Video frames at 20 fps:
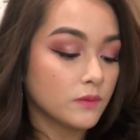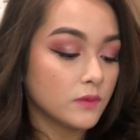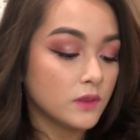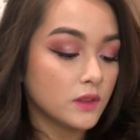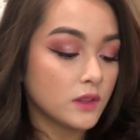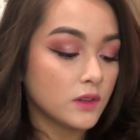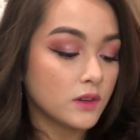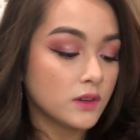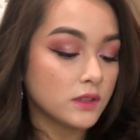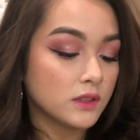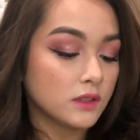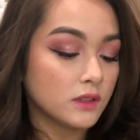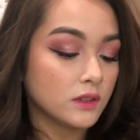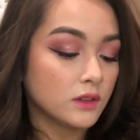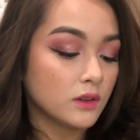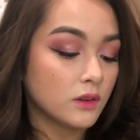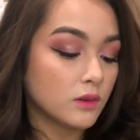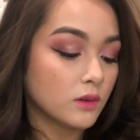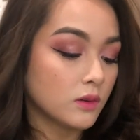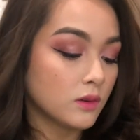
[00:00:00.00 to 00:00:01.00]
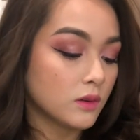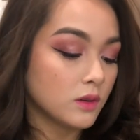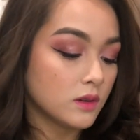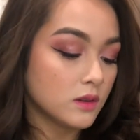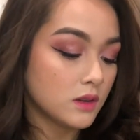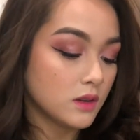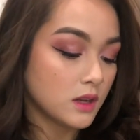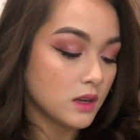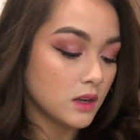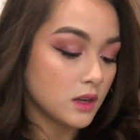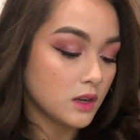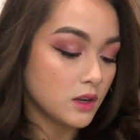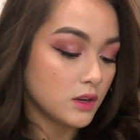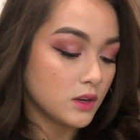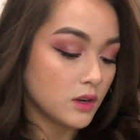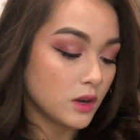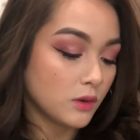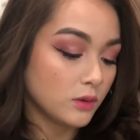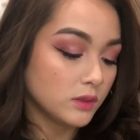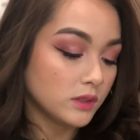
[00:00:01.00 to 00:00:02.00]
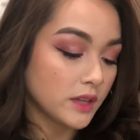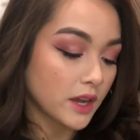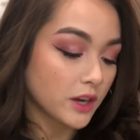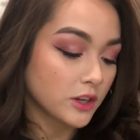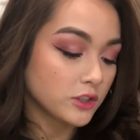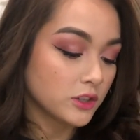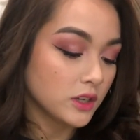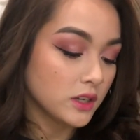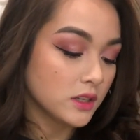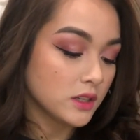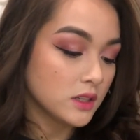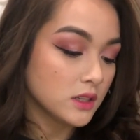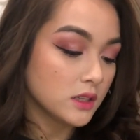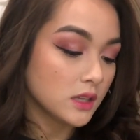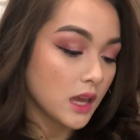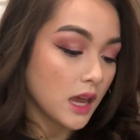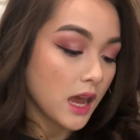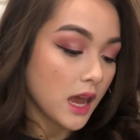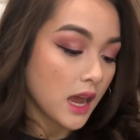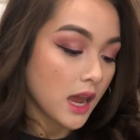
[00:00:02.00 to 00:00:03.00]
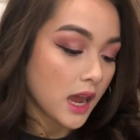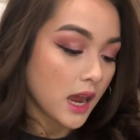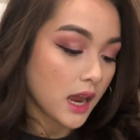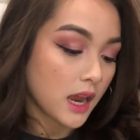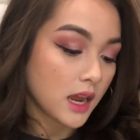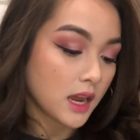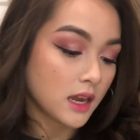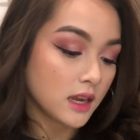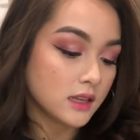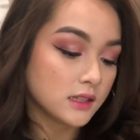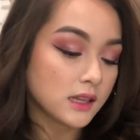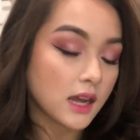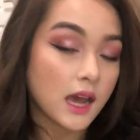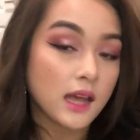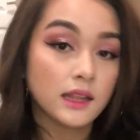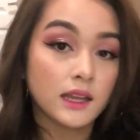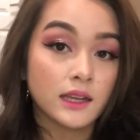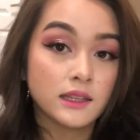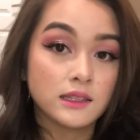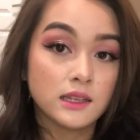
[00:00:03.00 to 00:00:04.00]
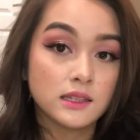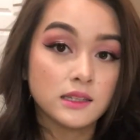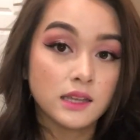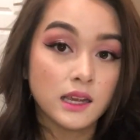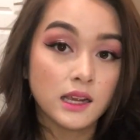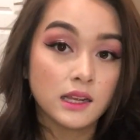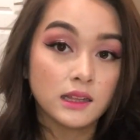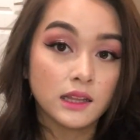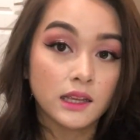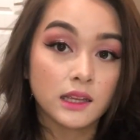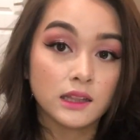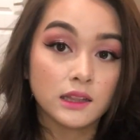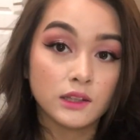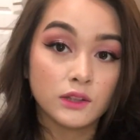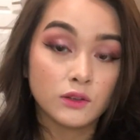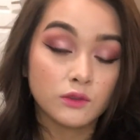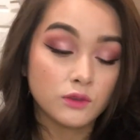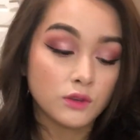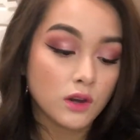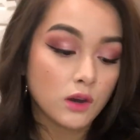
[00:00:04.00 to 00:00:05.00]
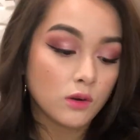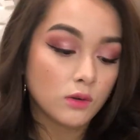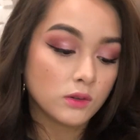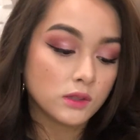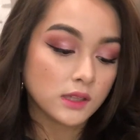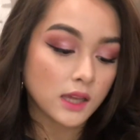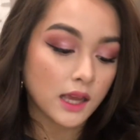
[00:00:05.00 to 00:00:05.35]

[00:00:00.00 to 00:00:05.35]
there's little note sections, and I like to take like little notes.